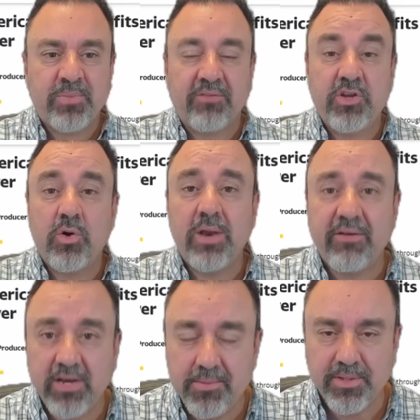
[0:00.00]
If you don't
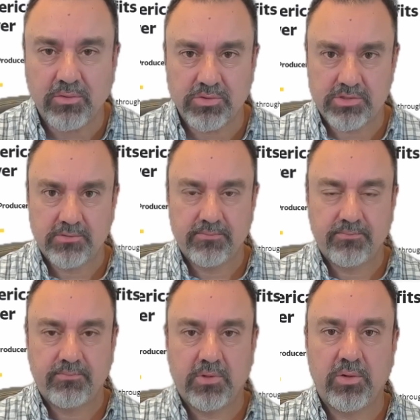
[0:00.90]
have any bills,
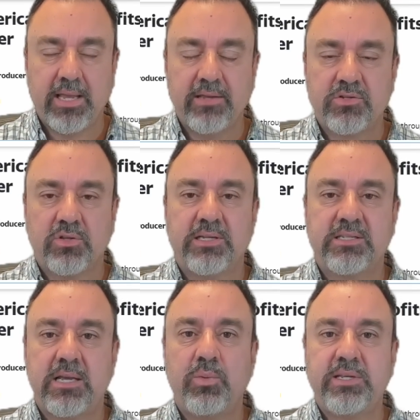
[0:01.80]
okay, so
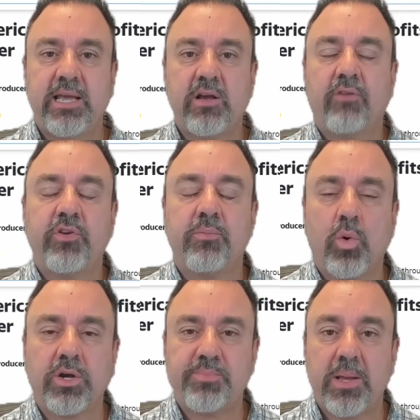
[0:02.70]
let's say we take off your
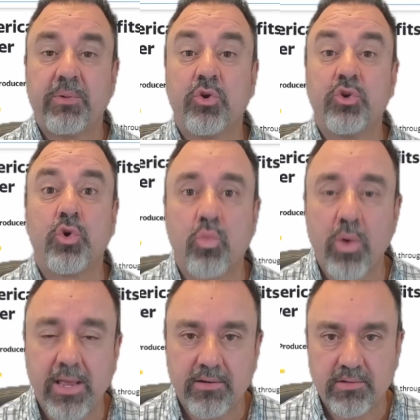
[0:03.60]
mortgage payment or your
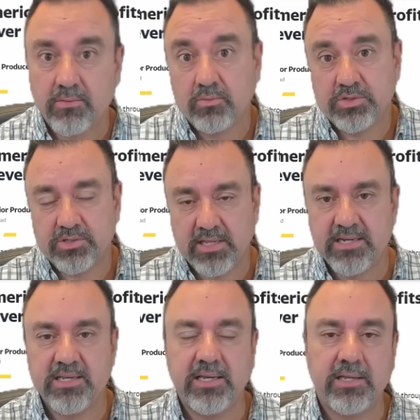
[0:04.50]
rent, which they
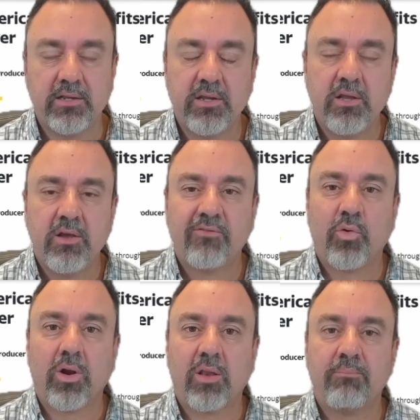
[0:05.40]
did
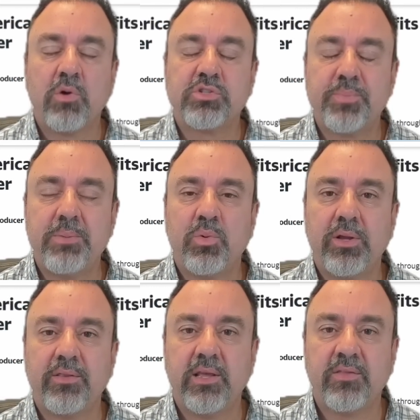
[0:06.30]
for most people
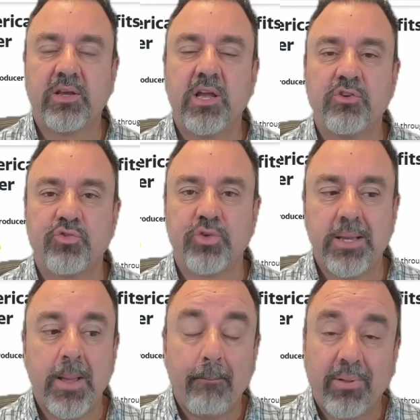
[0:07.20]
in the, in the
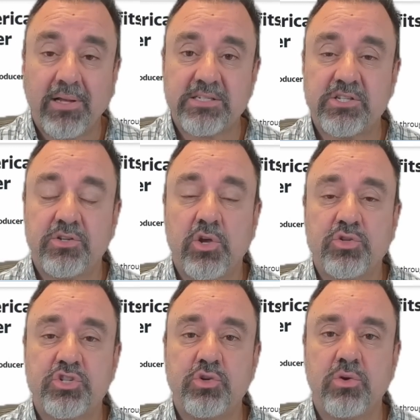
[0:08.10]
country, plus no
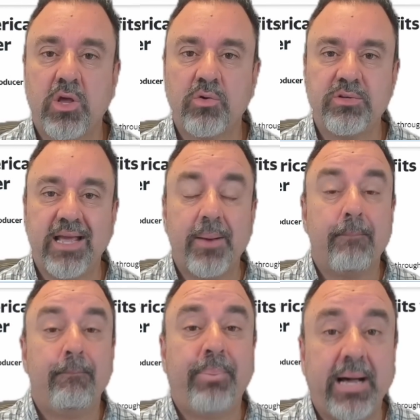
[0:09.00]
student loan debt,
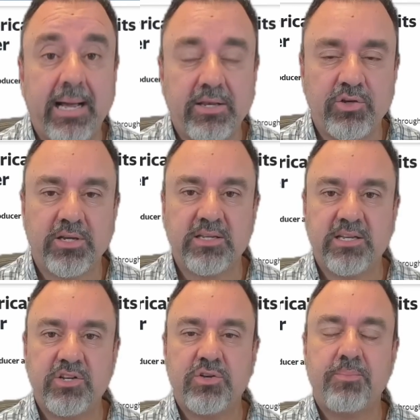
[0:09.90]
but you
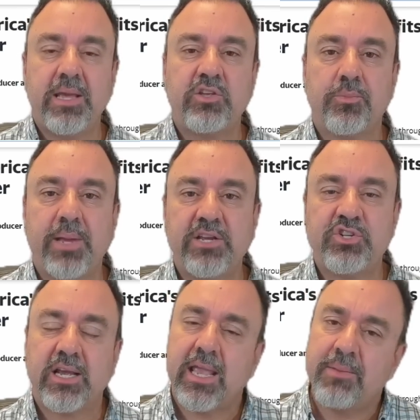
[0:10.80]
continue to make your
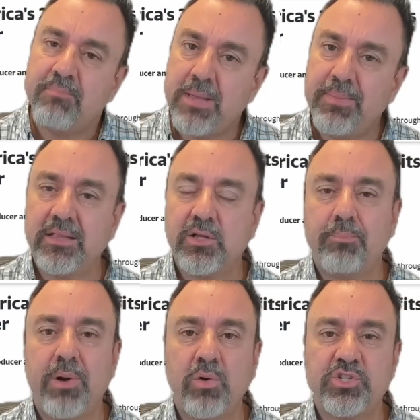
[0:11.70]
paycheck and maybe a little
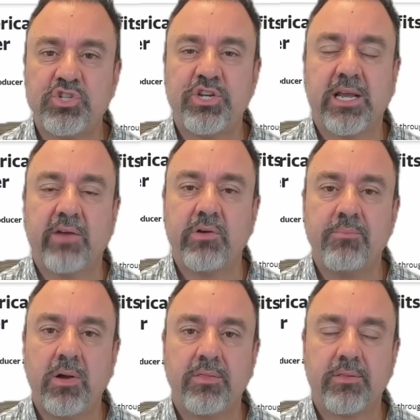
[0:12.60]
bonus check every
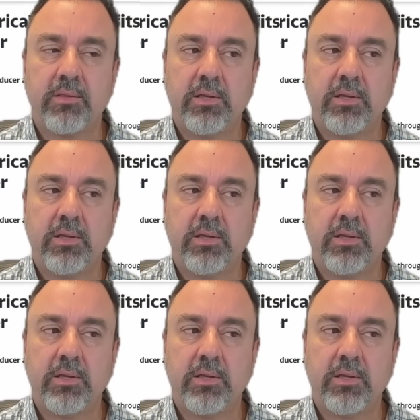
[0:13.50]
month.